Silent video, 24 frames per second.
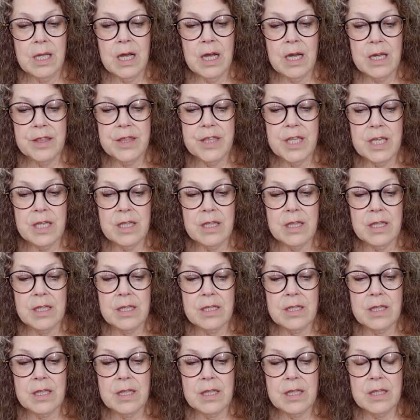I think
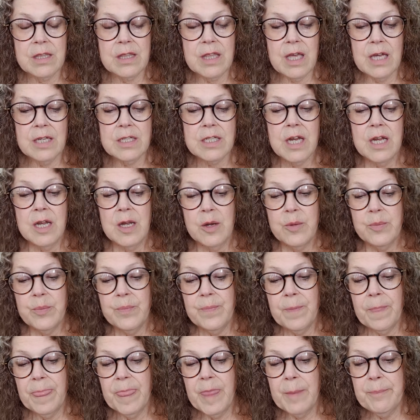that
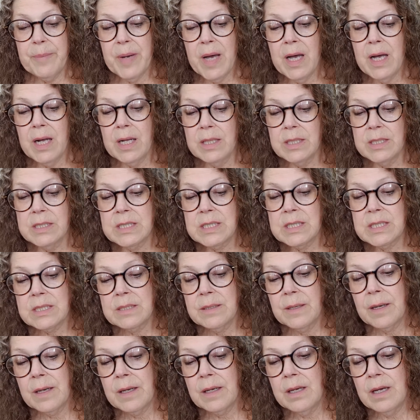the
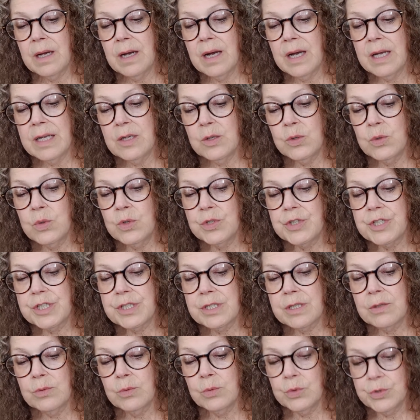pearls I
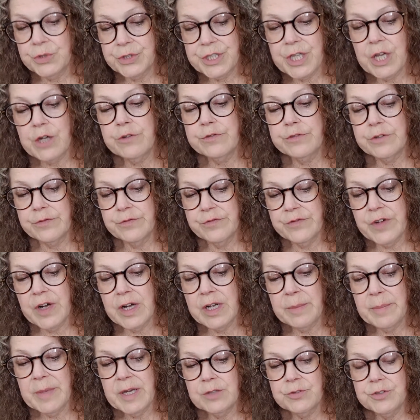ordered also from
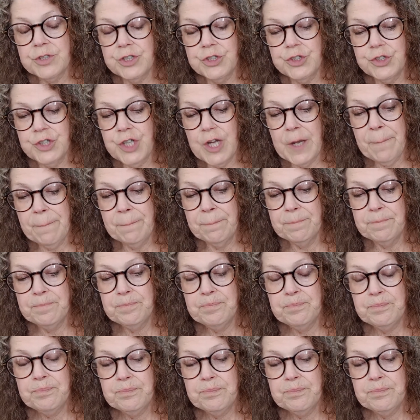Fire Mountain Gem.